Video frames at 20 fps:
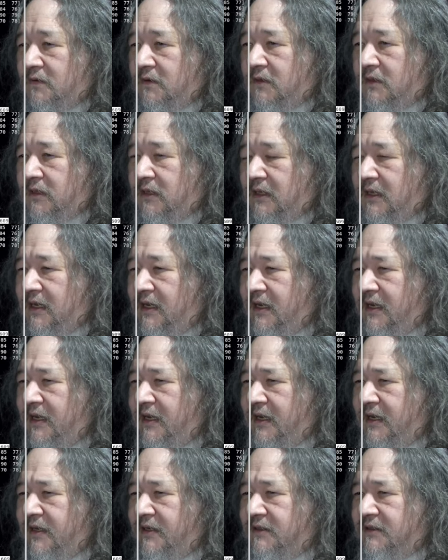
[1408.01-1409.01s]

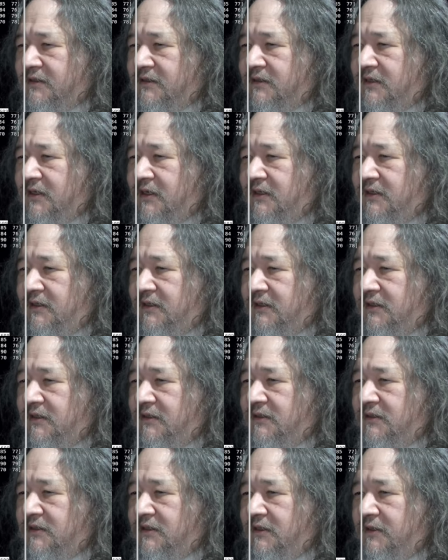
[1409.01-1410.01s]
class
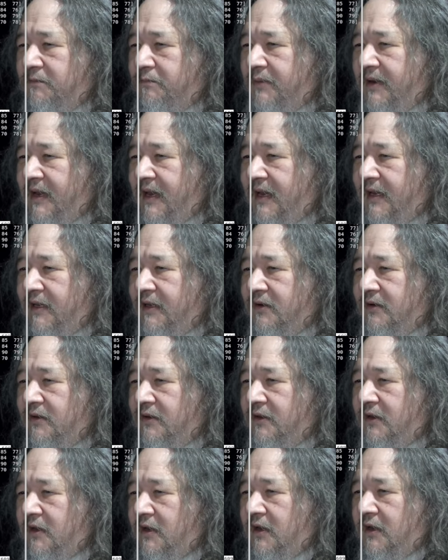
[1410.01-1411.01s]
ITC packet
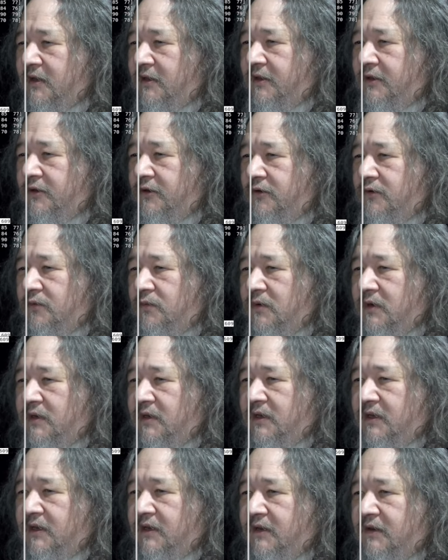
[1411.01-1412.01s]
the new
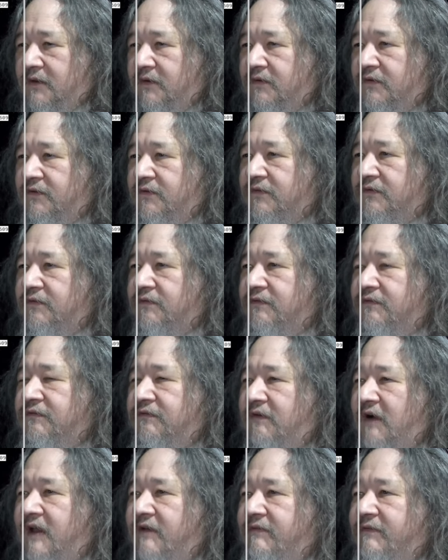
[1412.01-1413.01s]
one is
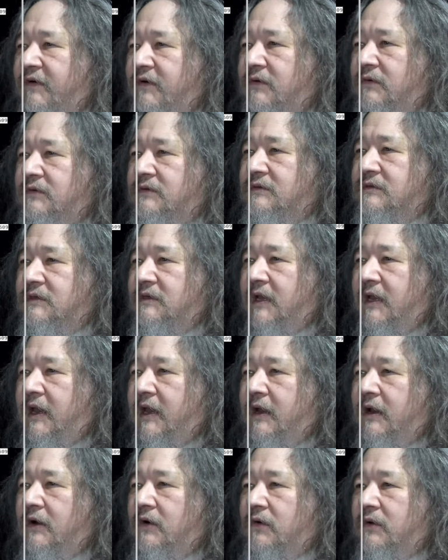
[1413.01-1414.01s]
FIFOs.
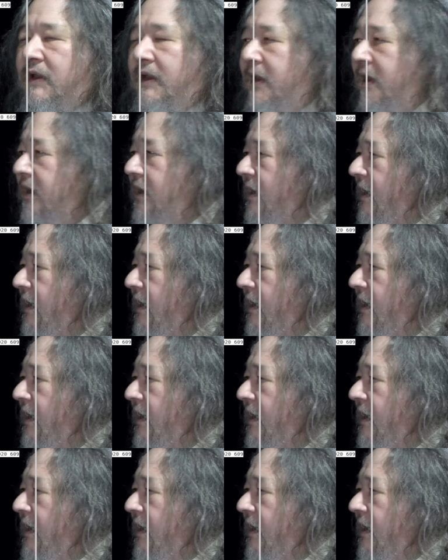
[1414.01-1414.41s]
Yeah, okay.